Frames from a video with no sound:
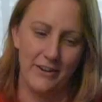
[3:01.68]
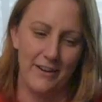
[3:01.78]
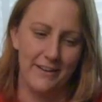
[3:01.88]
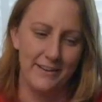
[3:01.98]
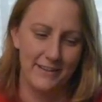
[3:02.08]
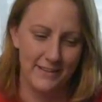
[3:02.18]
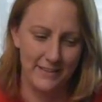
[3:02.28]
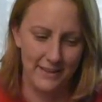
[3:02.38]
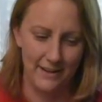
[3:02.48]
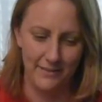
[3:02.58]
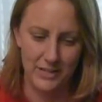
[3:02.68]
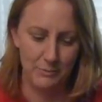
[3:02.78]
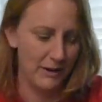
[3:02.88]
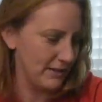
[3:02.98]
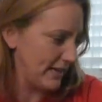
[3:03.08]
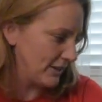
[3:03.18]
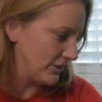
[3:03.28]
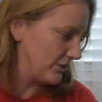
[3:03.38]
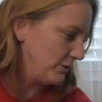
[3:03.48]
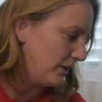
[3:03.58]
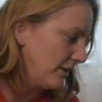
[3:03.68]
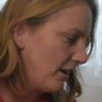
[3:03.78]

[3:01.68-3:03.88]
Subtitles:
on, this part attaches to their